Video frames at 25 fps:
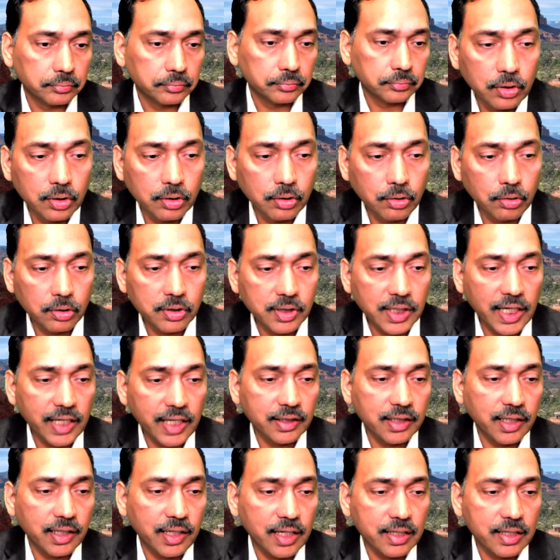Looks like
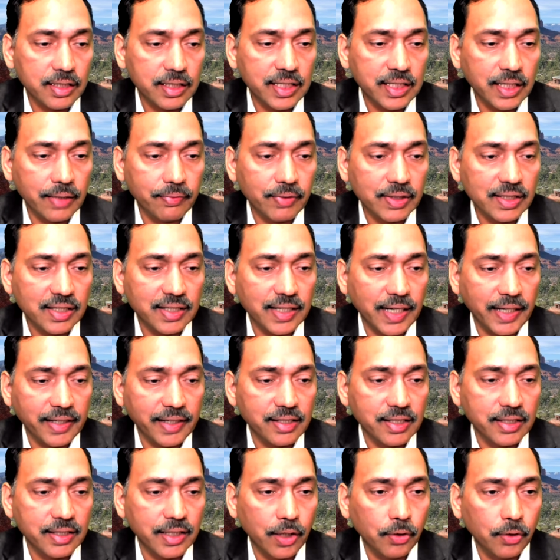there are 7 sites
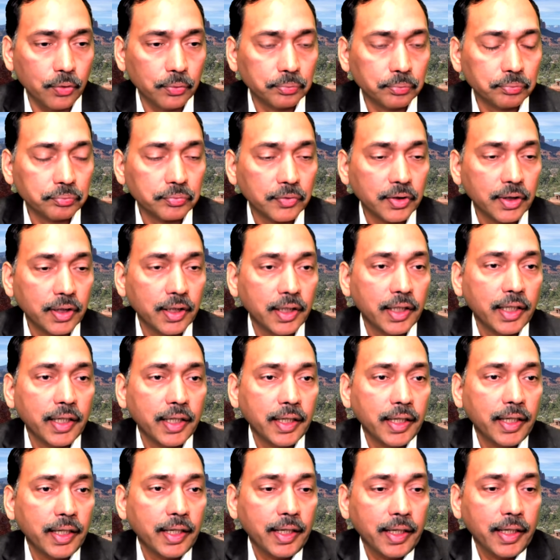now,
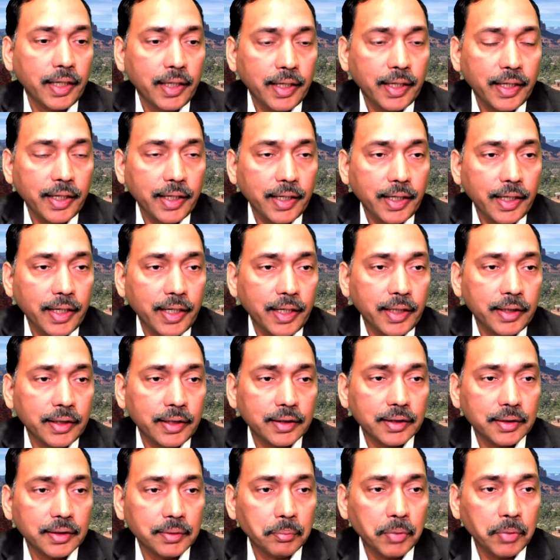and
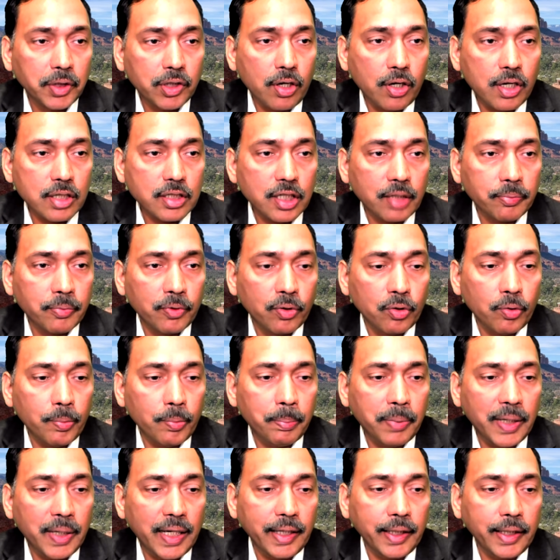because of group
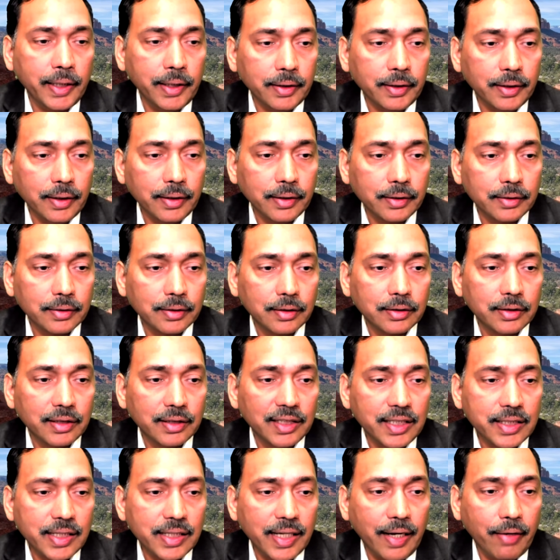by,
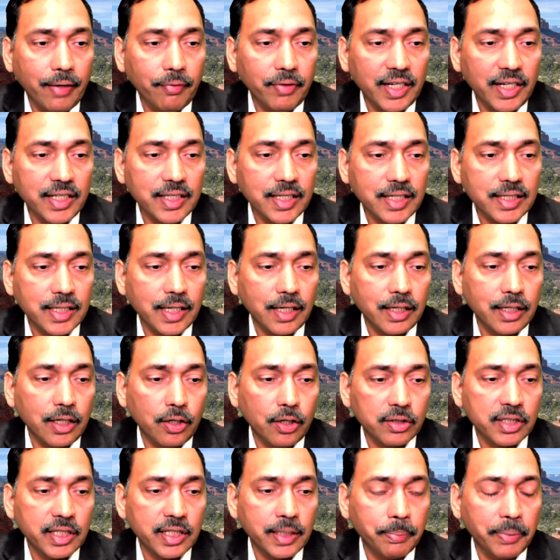these averages are now
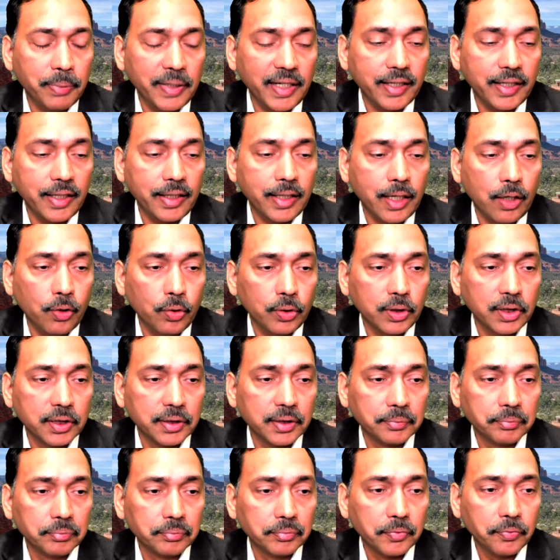separated out
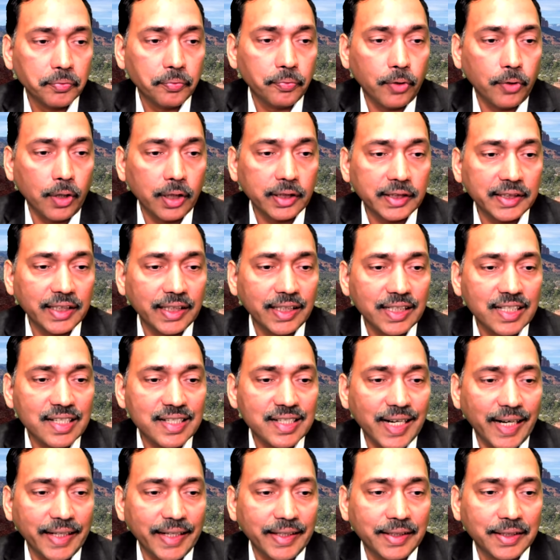for each
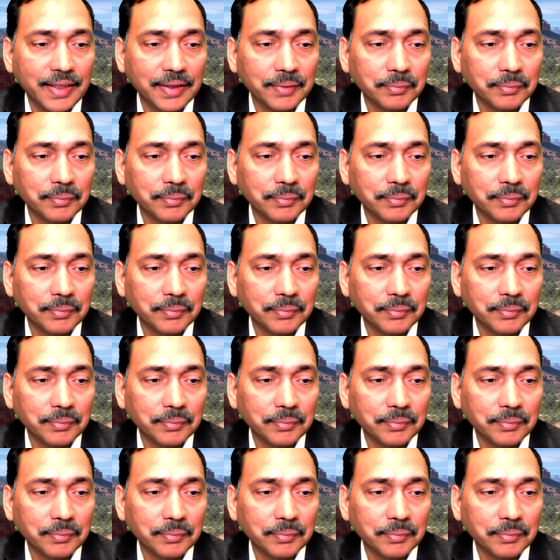site,